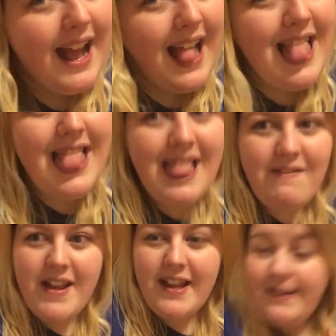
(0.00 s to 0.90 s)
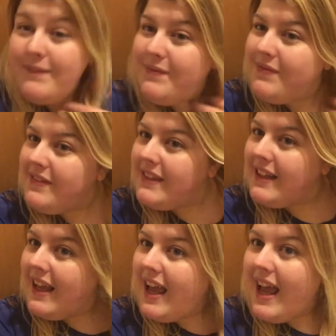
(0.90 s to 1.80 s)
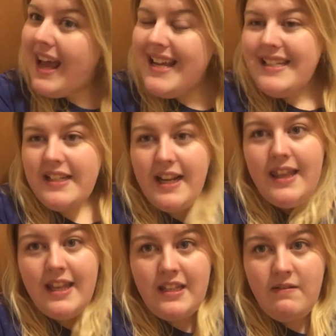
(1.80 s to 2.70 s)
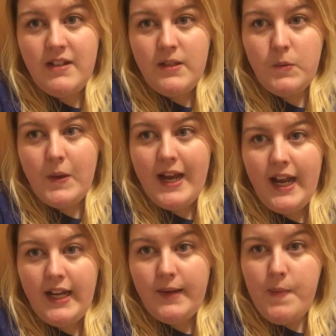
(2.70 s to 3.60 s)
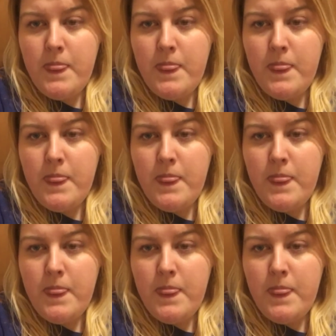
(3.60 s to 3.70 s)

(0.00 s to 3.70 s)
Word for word: I love it. So yeah, that's the reason why.